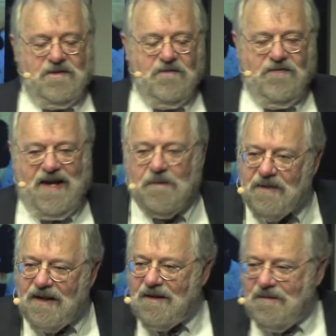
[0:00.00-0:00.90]
with the
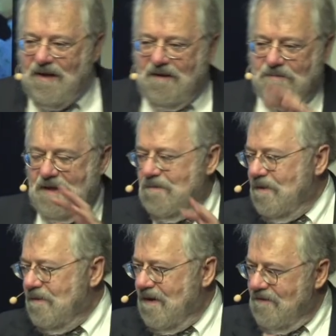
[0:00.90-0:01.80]
family, and a lot of
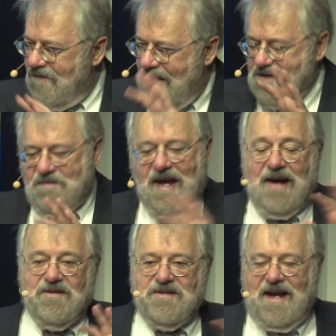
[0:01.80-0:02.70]
people have asked me,
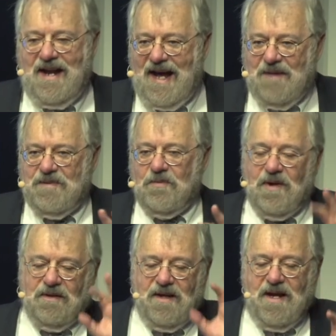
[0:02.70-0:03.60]
how does that happen?
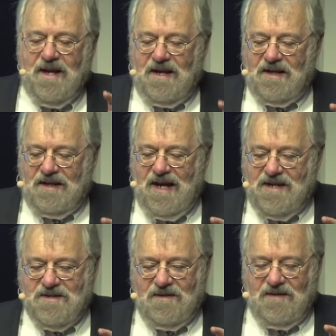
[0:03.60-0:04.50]
Well, in the
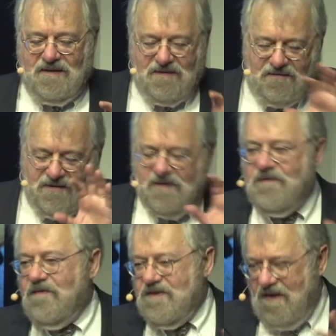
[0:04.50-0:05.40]
case, uh,
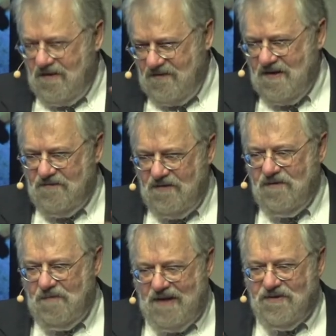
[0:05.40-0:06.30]
different photographers have
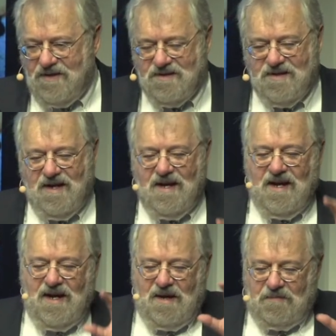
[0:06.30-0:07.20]
different methods.
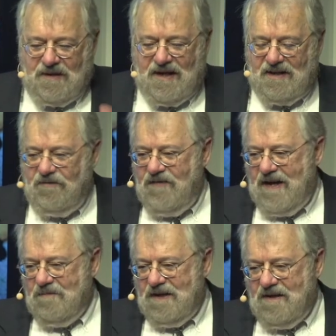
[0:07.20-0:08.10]
Getting the
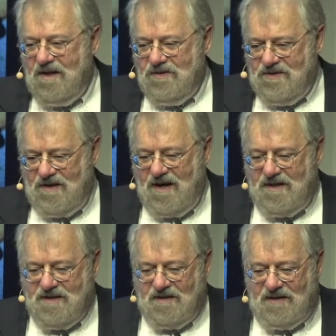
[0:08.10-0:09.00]
family on your side
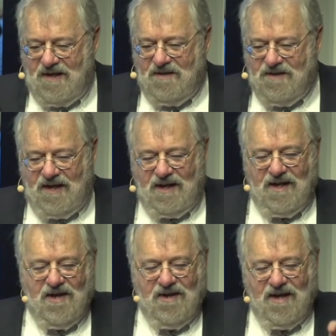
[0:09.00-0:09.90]
is a key
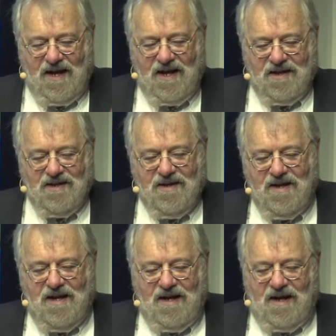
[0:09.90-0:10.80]
thing, and
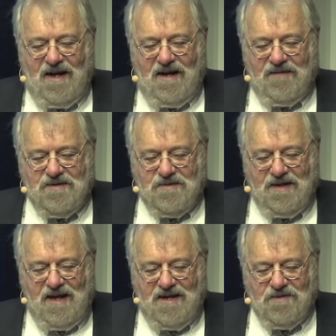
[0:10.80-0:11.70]
uh, this was
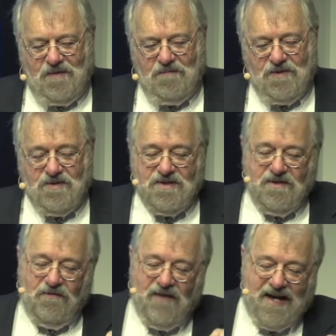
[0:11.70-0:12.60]
a case where Bush is
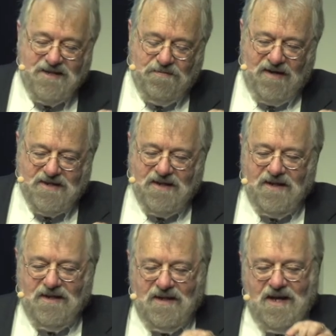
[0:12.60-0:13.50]
still vice
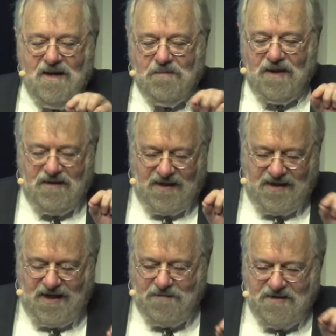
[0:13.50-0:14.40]
president, but he
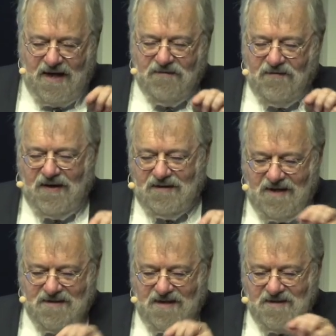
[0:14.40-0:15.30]
keeps David
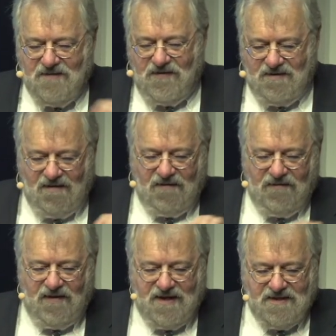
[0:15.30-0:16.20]
Valdez as his
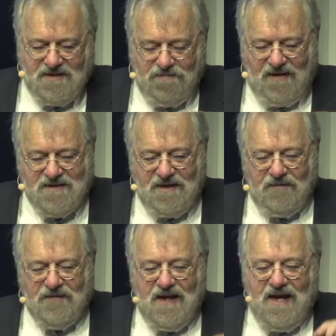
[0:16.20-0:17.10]
photographer as he's
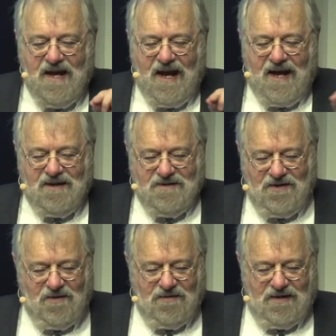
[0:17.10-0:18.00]
president. And
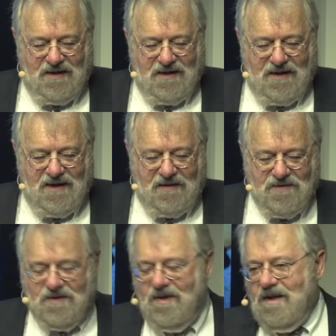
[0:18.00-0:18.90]
so he, uh, he
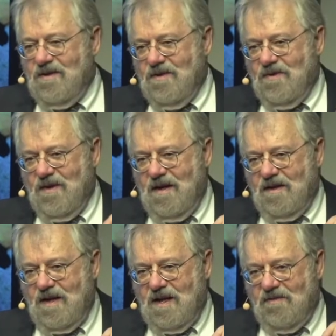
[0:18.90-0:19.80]
was going to do,
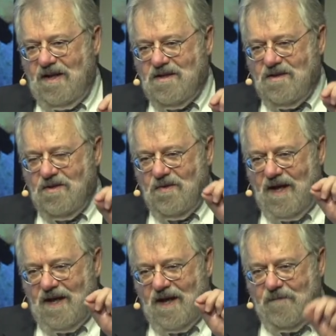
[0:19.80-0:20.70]
uh, he agreed to do
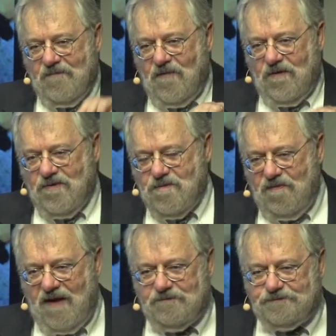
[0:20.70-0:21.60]
a um, photo
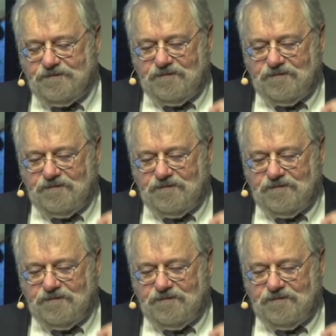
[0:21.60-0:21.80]
spread